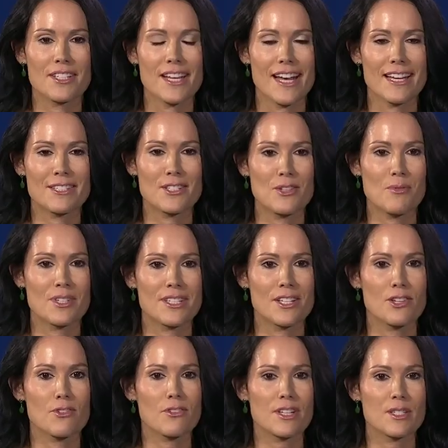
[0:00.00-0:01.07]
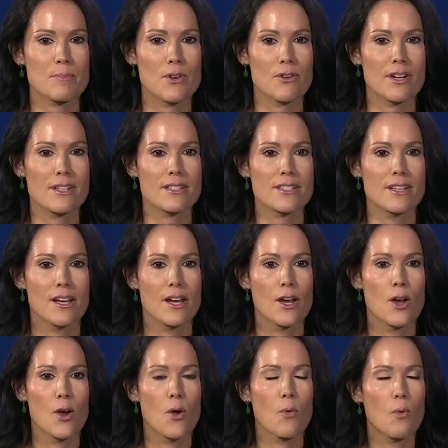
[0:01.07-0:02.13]
to ask you was, in your experience,
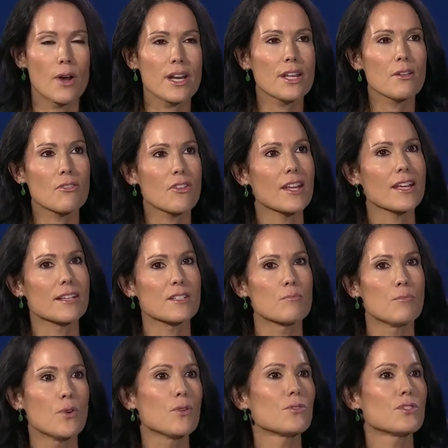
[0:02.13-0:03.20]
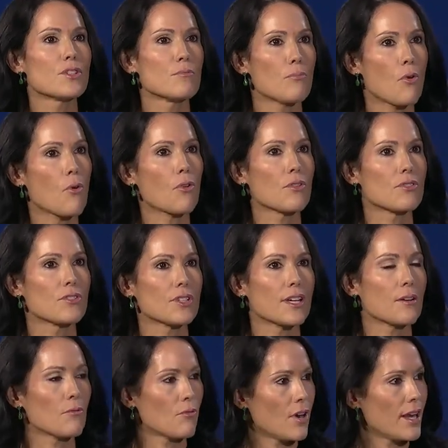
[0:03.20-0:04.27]
what do you think is most important to
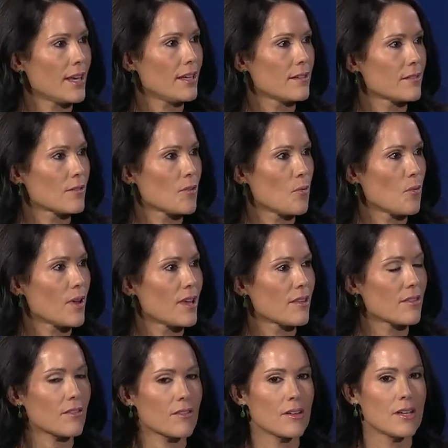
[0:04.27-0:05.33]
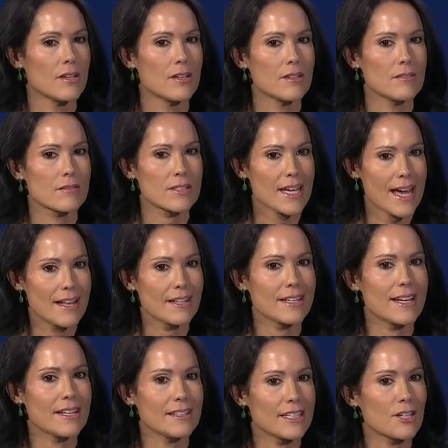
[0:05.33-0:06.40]
get right with talent
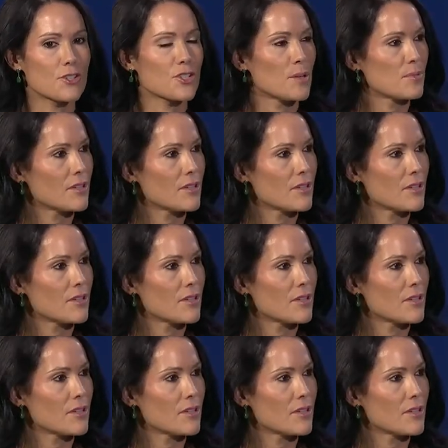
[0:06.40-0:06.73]
and leadership